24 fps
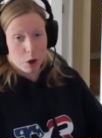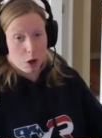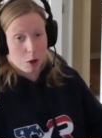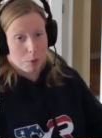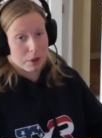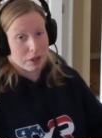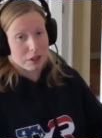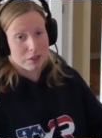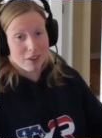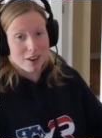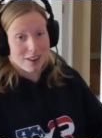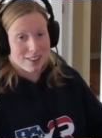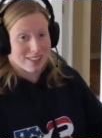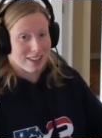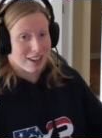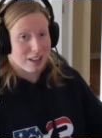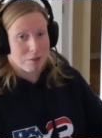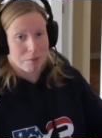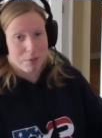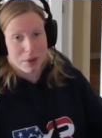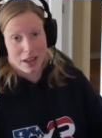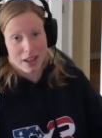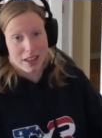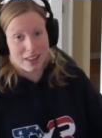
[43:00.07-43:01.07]
woke up on the wrong side of
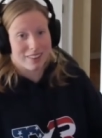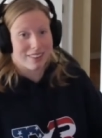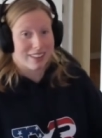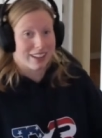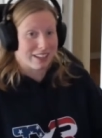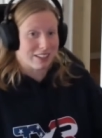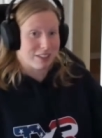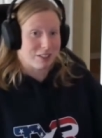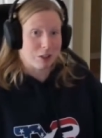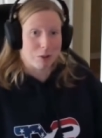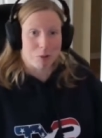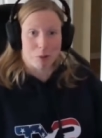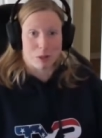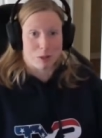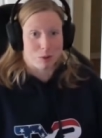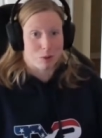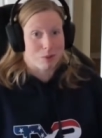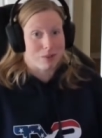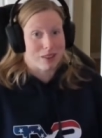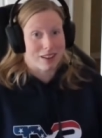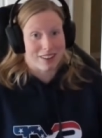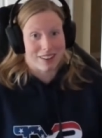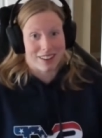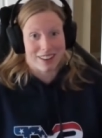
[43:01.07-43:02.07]
the bed. And, like, did not want to
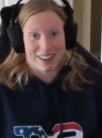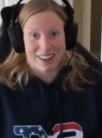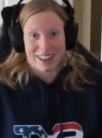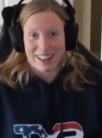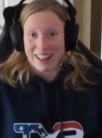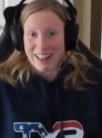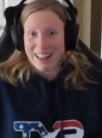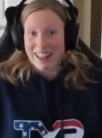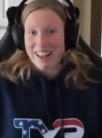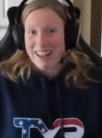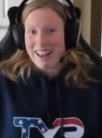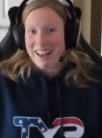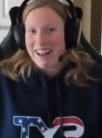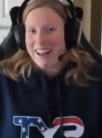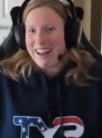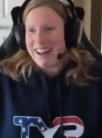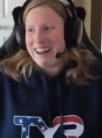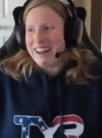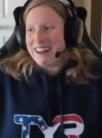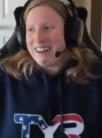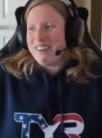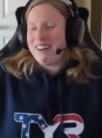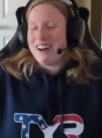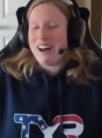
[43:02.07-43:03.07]
swim that day, uh,